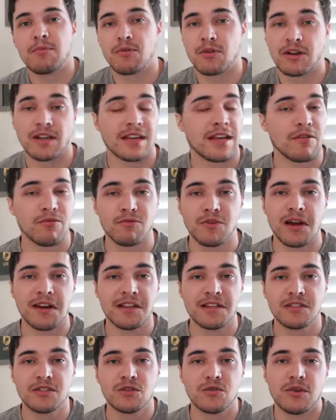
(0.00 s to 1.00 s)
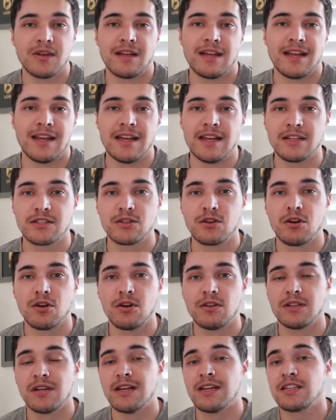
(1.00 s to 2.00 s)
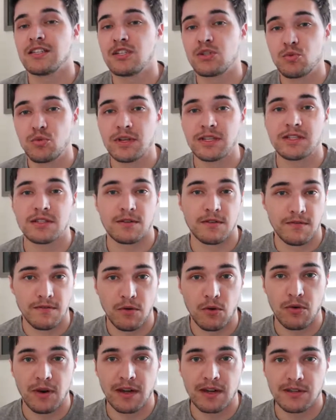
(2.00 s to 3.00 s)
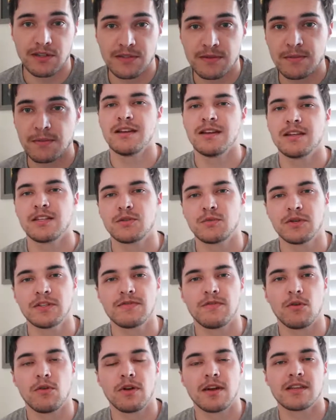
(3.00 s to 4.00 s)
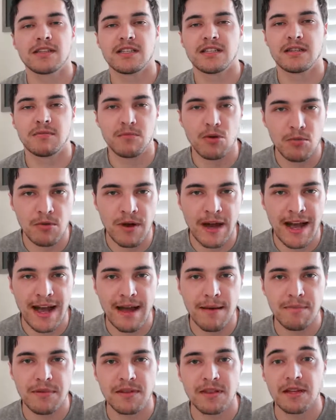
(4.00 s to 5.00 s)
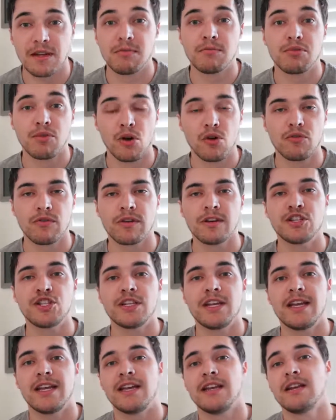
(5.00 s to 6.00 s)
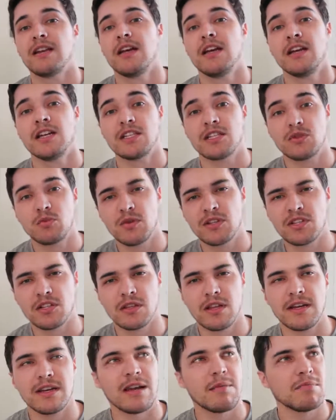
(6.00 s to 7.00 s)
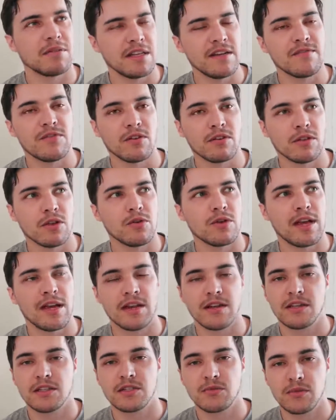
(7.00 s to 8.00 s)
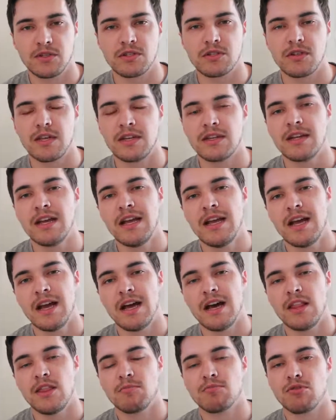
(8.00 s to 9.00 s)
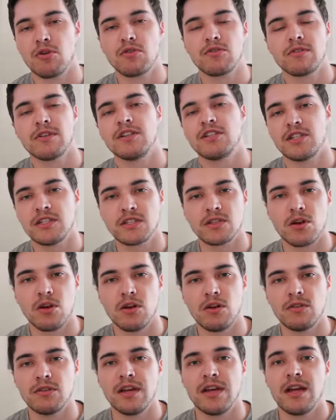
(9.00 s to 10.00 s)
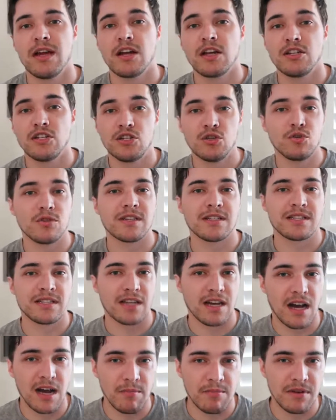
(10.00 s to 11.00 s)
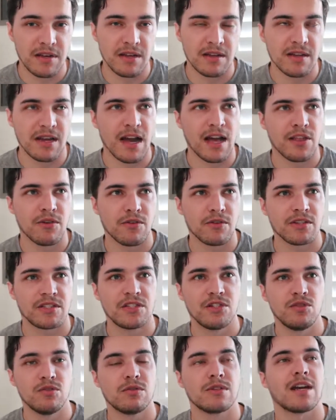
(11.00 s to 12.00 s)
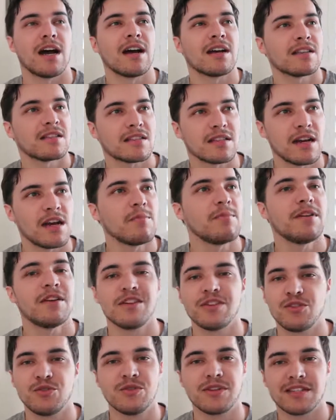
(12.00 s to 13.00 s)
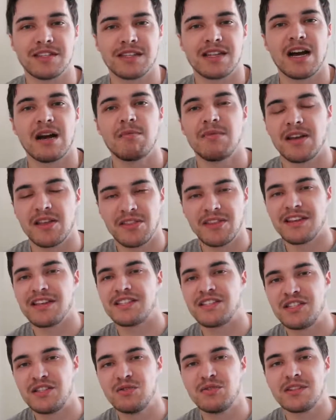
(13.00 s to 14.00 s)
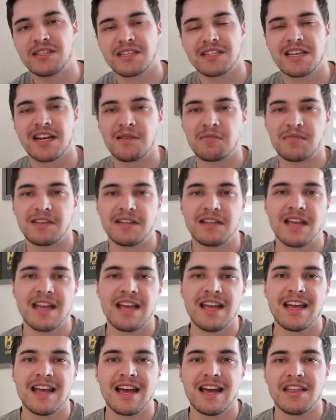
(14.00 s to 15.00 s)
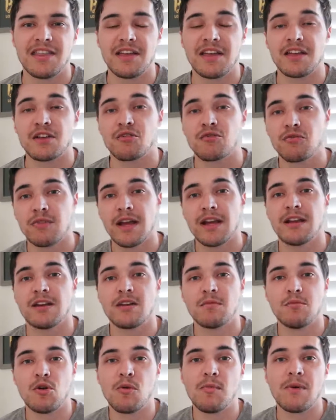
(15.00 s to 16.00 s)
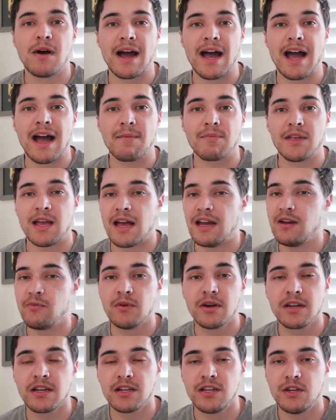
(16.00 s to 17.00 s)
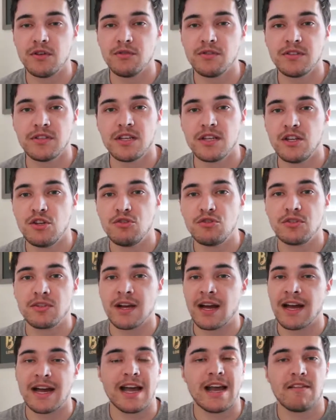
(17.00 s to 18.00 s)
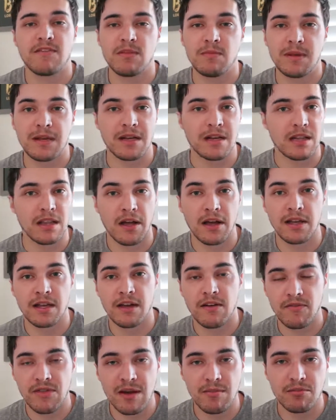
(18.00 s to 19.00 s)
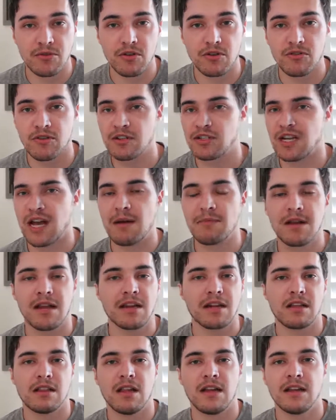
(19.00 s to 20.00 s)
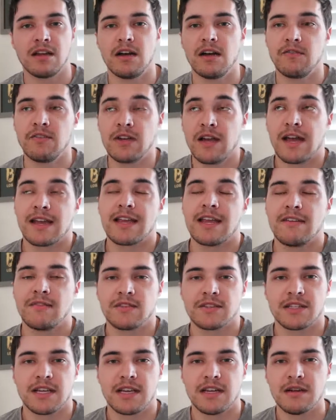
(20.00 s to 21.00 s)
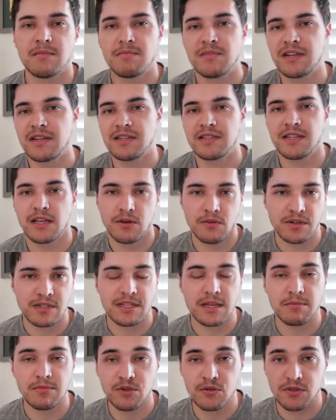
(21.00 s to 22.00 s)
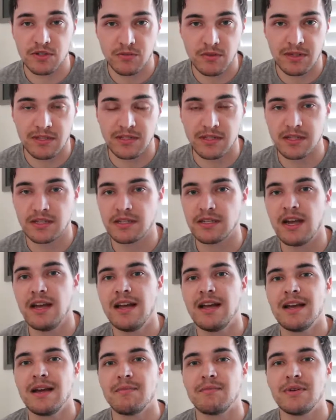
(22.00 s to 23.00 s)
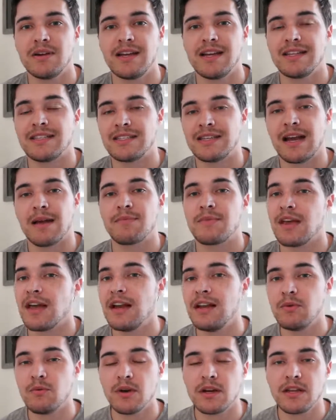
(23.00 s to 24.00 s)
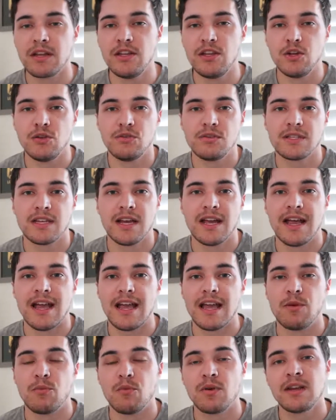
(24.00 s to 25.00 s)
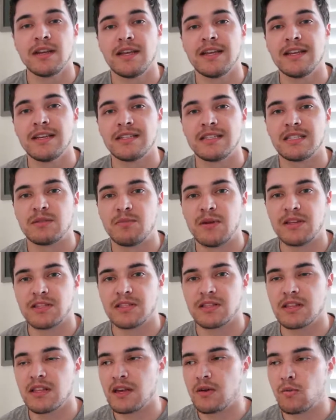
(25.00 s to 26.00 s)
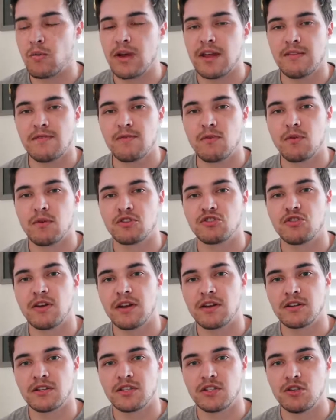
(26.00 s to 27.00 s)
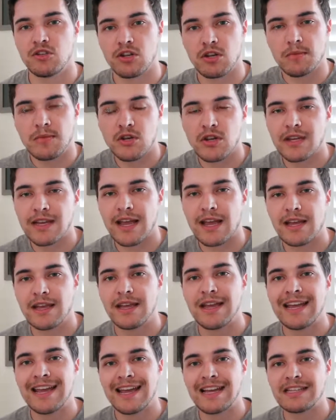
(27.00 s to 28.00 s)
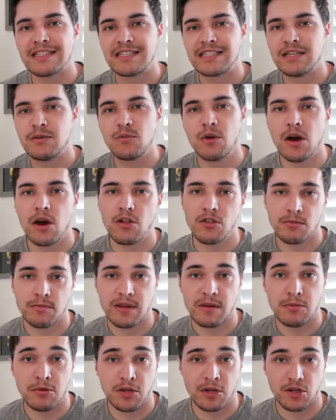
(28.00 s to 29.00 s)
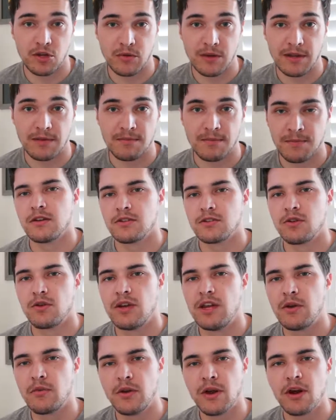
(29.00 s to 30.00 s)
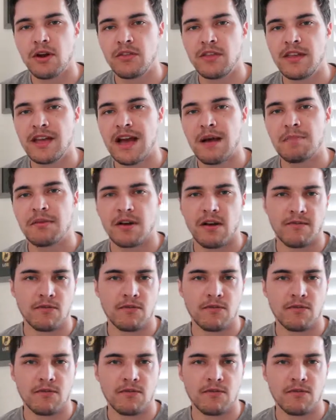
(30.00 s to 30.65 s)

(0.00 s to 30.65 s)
We're going to get right into it. It's called Swiss Forex. Swiss Forex is a mobile app that a brokerage in Switzerland, I believe they're located in Switzerland. The brokerage is called Dukas Copy. Either it's Dukas Copy or Dukas Copy. I think it's Dukas Copy. They created a mobile app that anyone can use. You do not have to be a client of that brokerage. I'm not a client of it. I can't even sign up because they don't accept US residents. But it's an app that anyone can use. And what it is basically a way for traders to communicate and see what other people are doing. So here we are in the app.